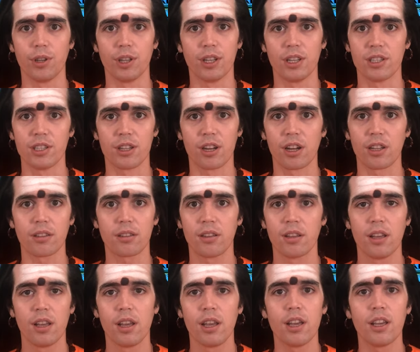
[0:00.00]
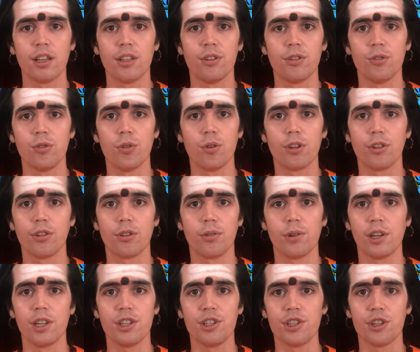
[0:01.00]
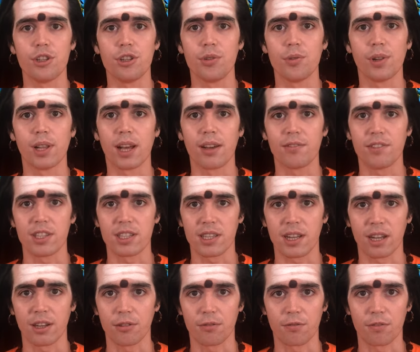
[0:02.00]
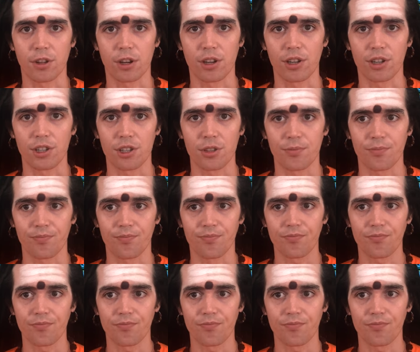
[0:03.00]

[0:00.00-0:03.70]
It is not, in no other religion you will have this kind of knowledge.